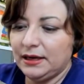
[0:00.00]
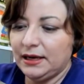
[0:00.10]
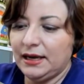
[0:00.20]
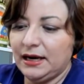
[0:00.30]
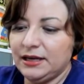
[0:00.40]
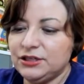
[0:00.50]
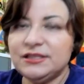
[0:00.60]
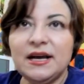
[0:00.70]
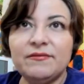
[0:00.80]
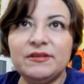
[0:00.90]
and I just
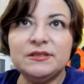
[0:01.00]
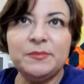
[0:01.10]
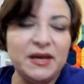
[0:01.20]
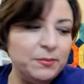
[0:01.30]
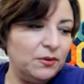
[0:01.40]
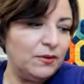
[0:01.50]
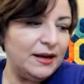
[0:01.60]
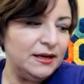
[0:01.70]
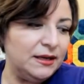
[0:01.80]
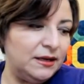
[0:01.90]
have this paper
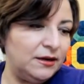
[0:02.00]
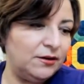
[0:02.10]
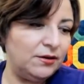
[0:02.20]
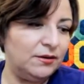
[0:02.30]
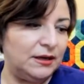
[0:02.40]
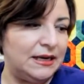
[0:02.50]
right here,